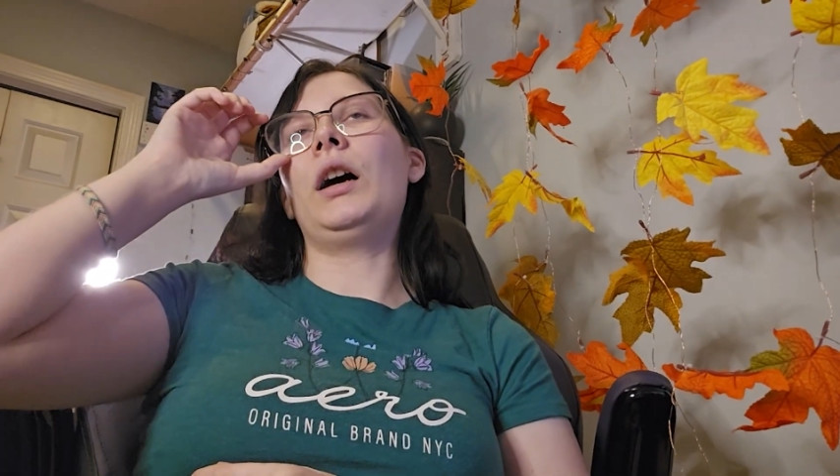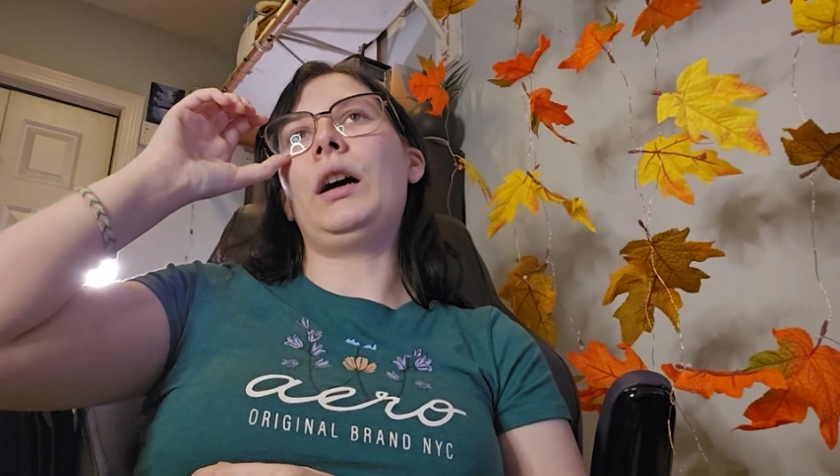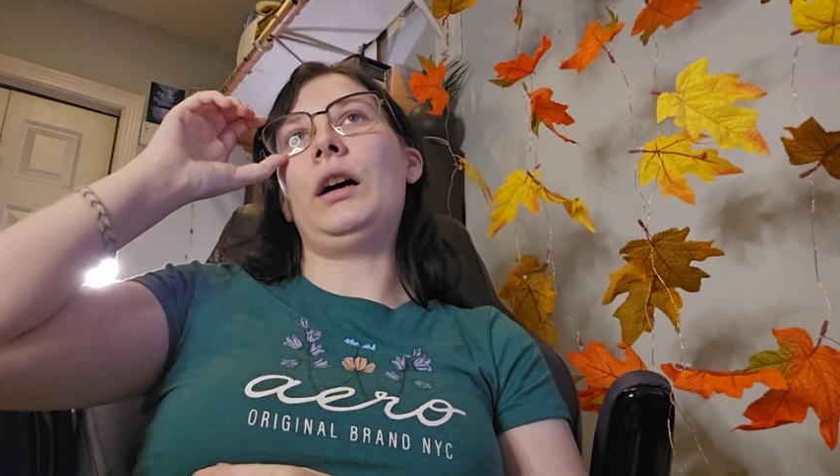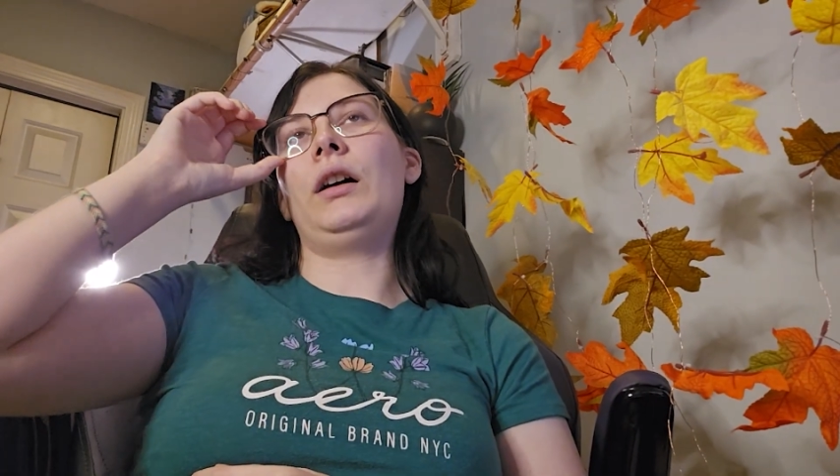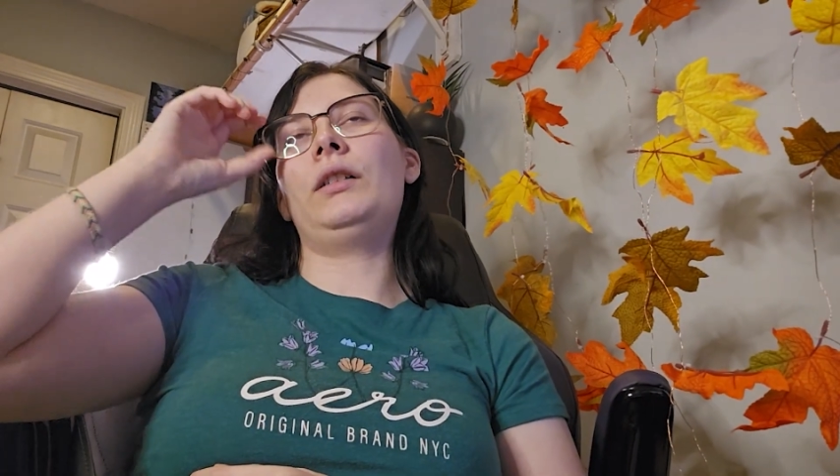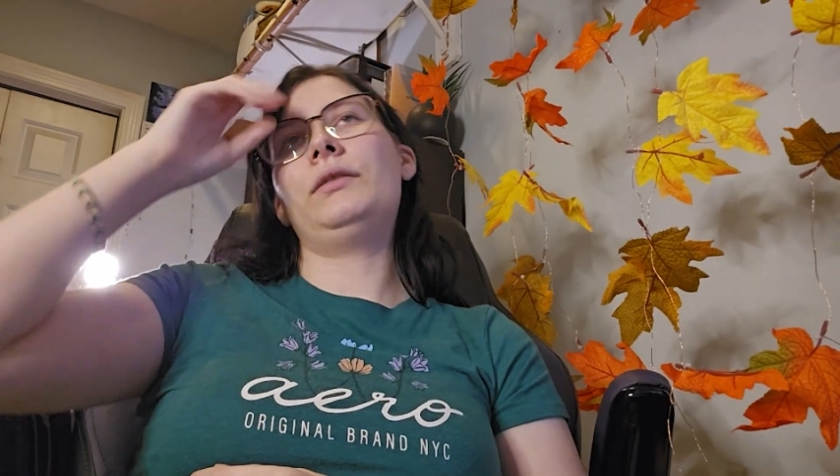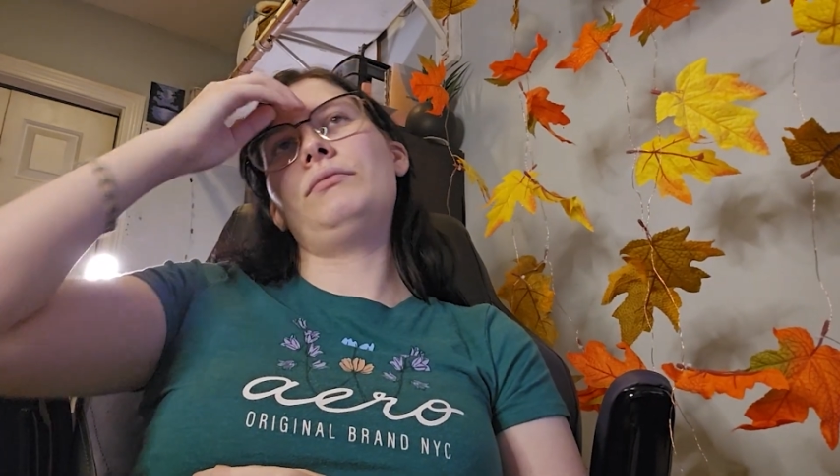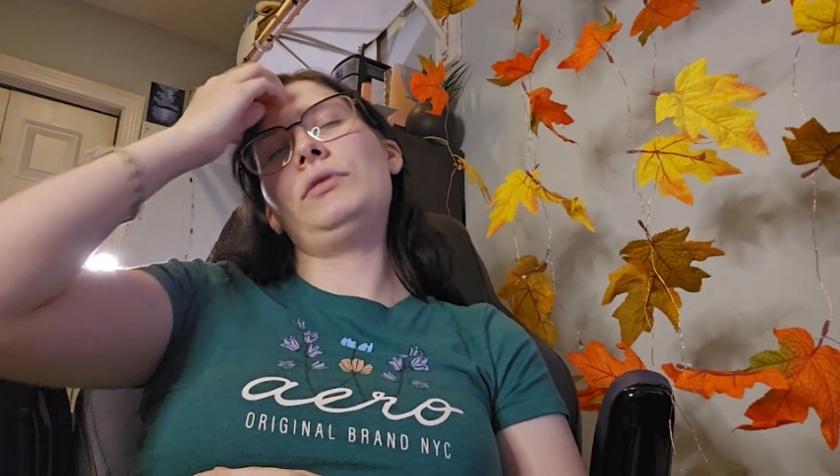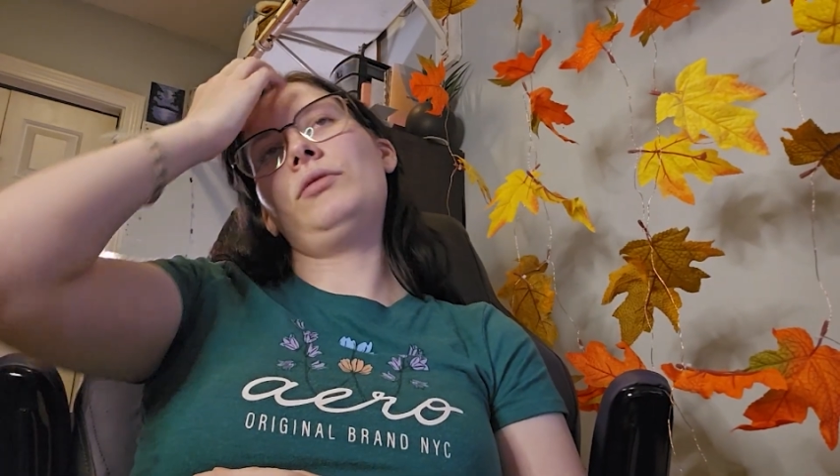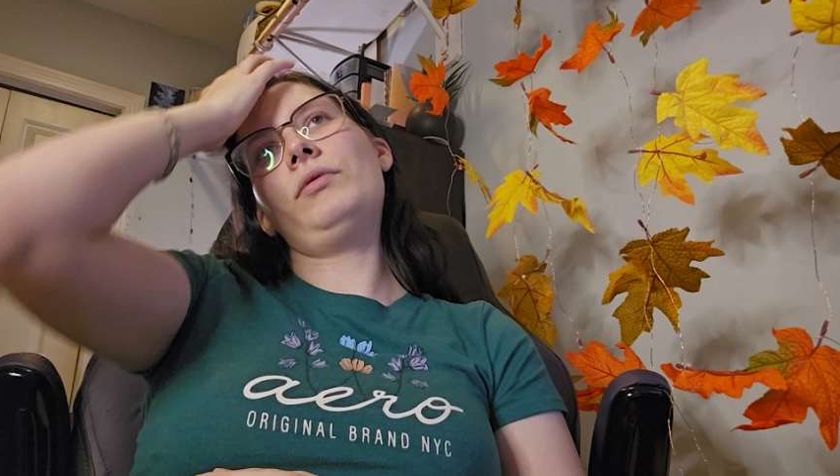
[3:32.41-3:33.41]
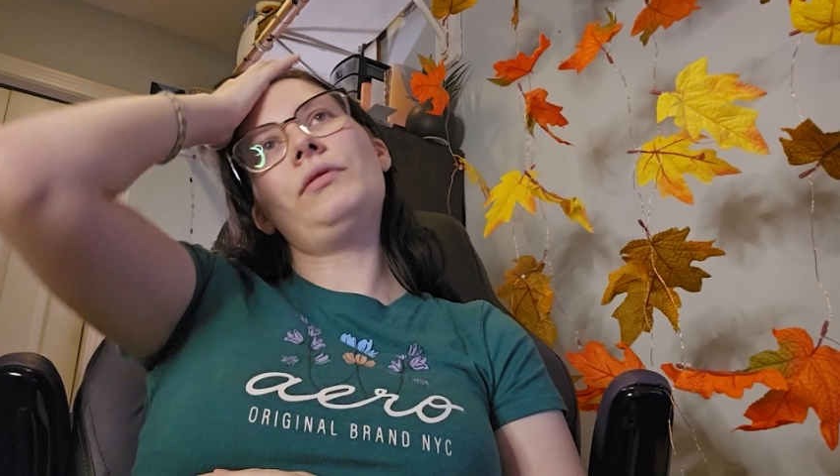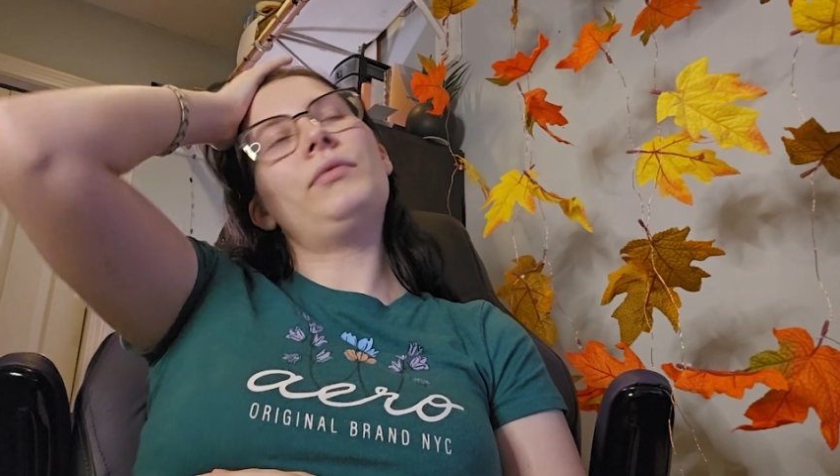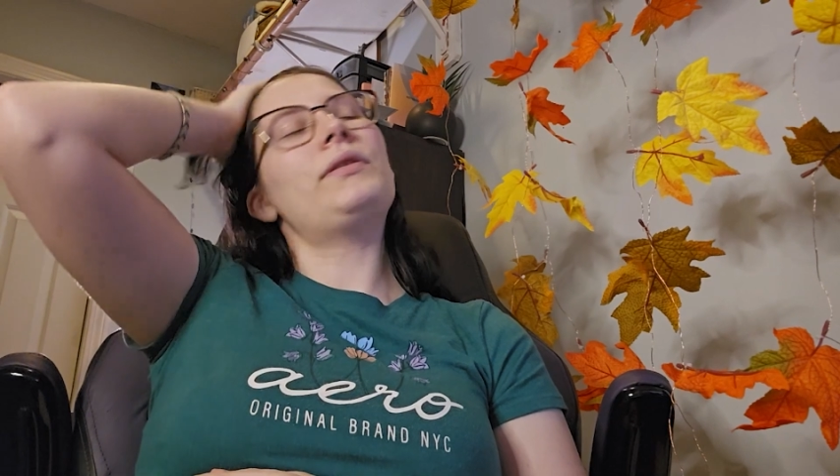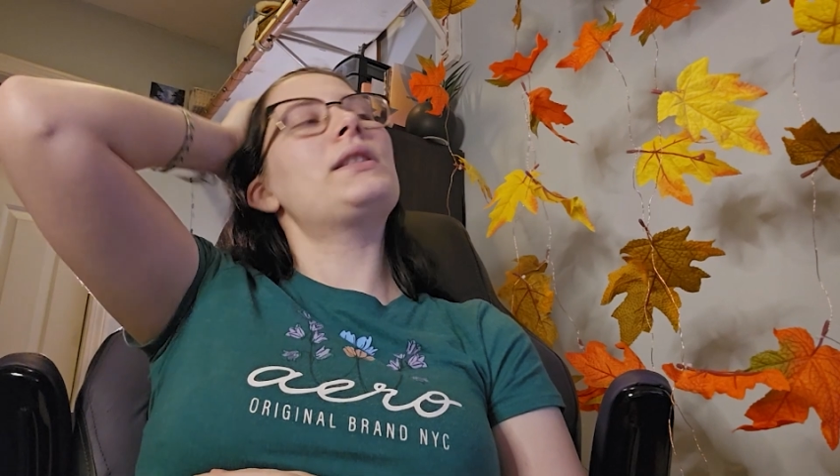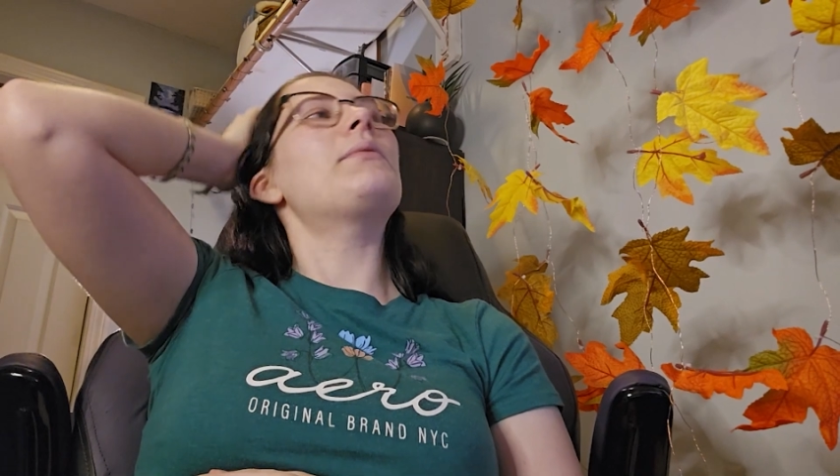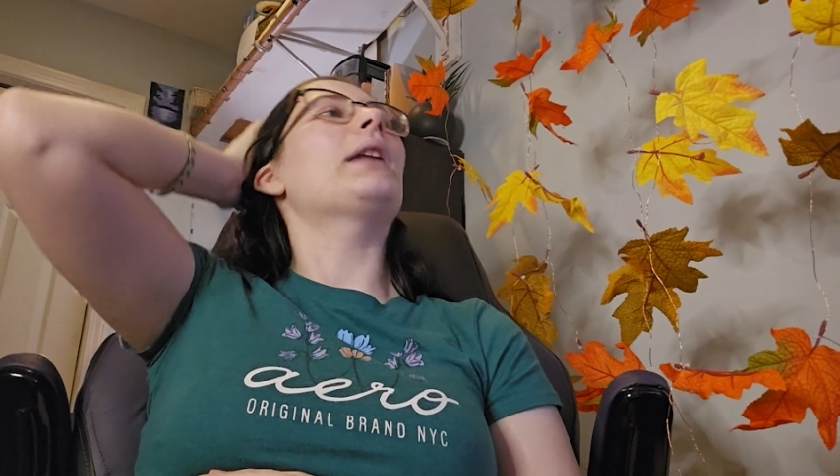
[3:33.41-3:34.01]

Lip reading: We'll see what